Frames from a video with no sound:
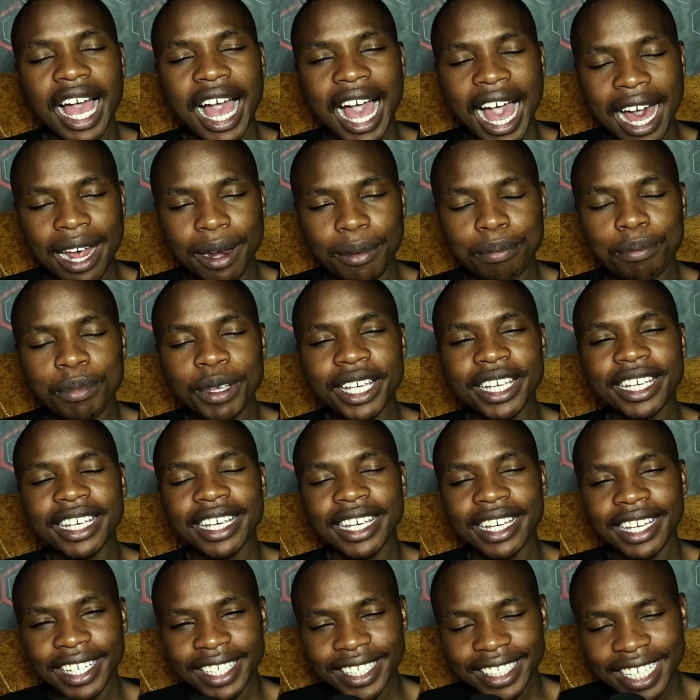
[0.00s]
are being
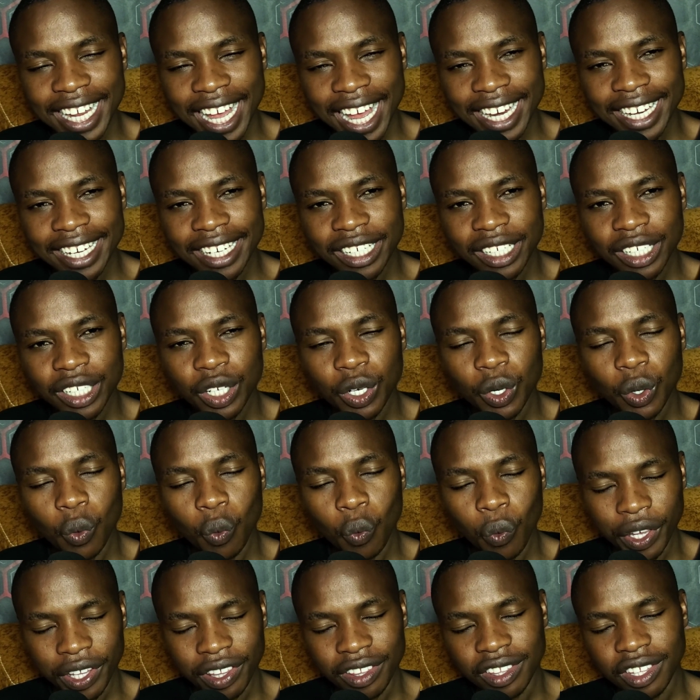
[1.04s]
hindered
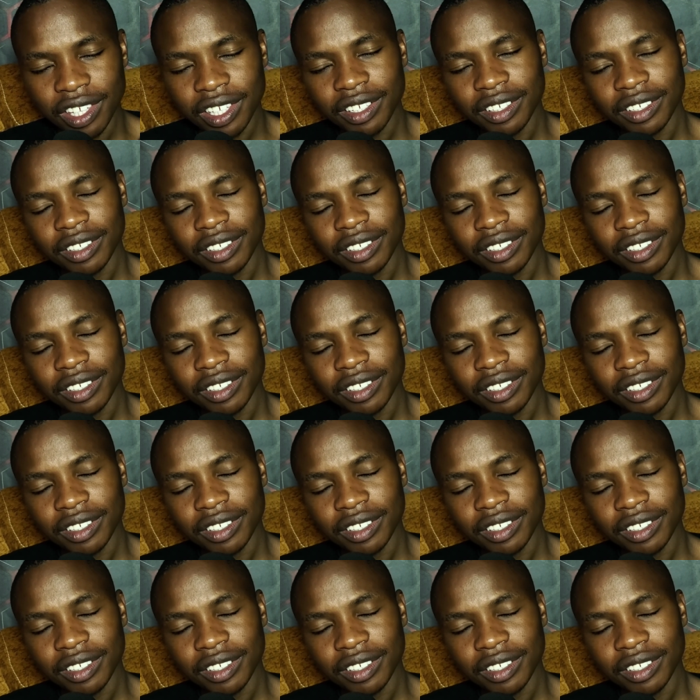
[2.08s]
with